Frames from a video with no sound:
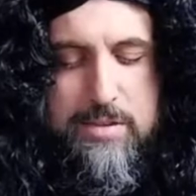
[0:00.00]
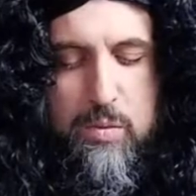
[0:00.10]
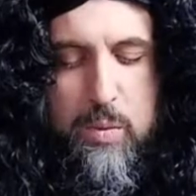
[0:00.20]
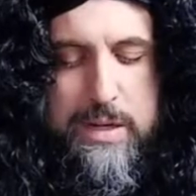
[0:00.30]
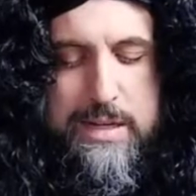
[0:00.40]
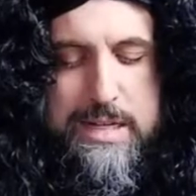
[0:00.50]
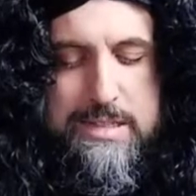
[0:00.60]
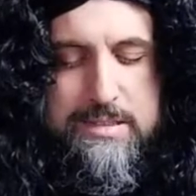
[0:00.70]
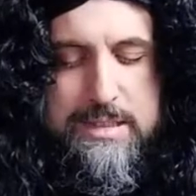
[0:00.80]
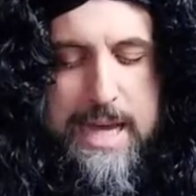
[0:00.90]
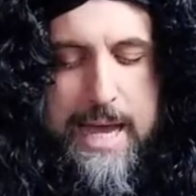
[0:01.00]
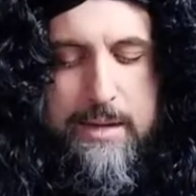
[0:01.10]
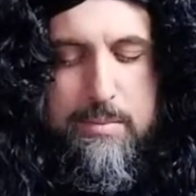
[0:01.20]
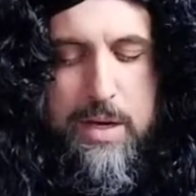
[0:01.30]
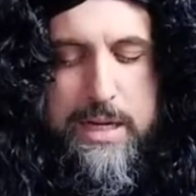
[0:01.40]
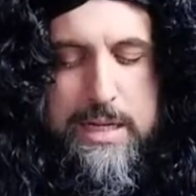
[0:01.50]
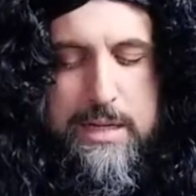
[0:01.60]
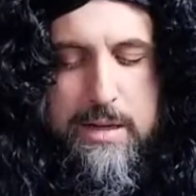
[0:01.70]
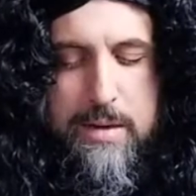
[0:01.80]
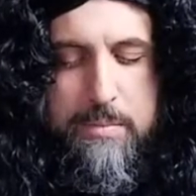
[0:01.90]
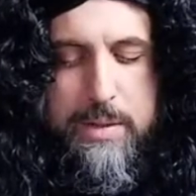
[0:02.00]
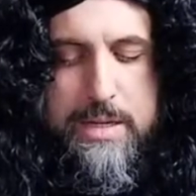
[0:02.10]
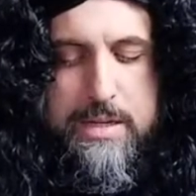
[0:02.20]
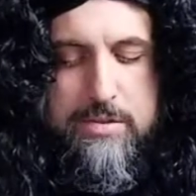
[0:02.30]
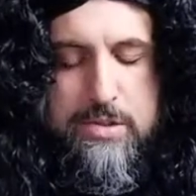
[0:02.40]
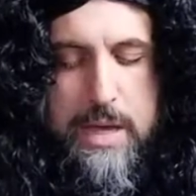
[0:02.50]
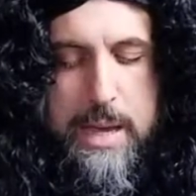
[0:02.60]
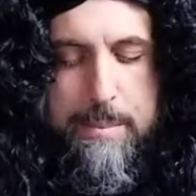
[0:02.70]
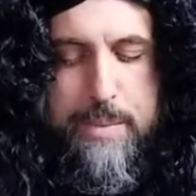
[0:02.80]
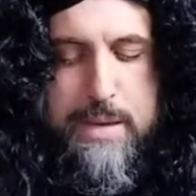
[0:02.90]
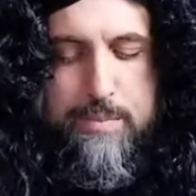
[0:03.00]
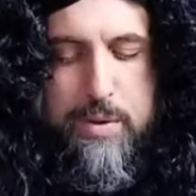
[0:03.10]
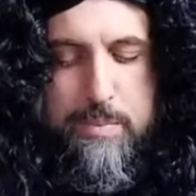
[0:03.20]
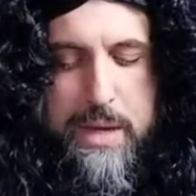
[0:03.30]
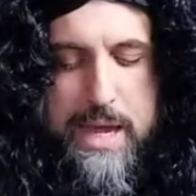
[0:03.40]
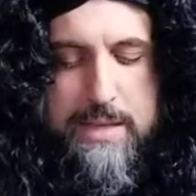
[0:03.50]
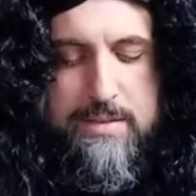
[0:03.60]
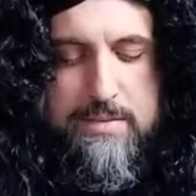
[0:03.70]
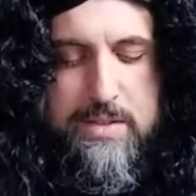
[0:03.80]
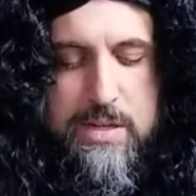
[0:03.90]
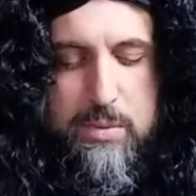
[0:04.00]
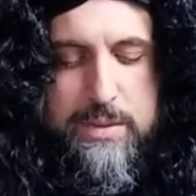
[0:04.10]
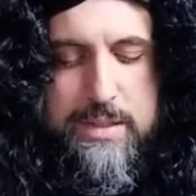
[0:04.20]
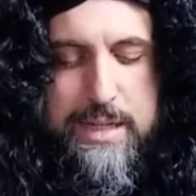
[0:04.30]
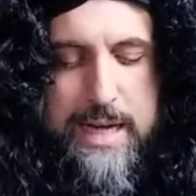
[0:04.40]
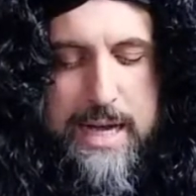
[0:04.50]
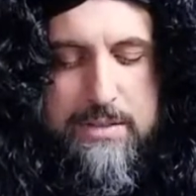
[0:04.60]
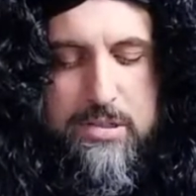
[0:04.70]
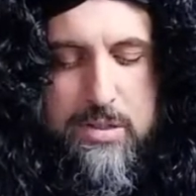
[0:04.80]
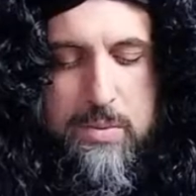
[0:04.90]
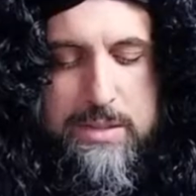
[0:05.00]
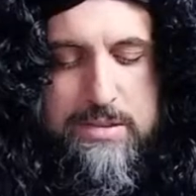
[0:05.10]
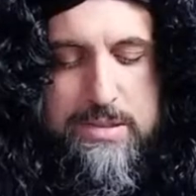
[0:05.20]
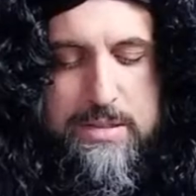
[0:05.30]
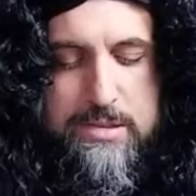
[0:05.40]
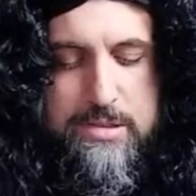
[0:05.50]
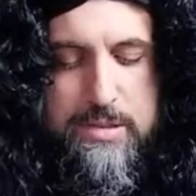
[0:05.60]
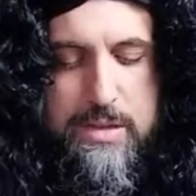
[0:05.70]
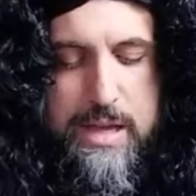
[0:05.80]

to one of these data mining companies, be prepared to deal with the consequences.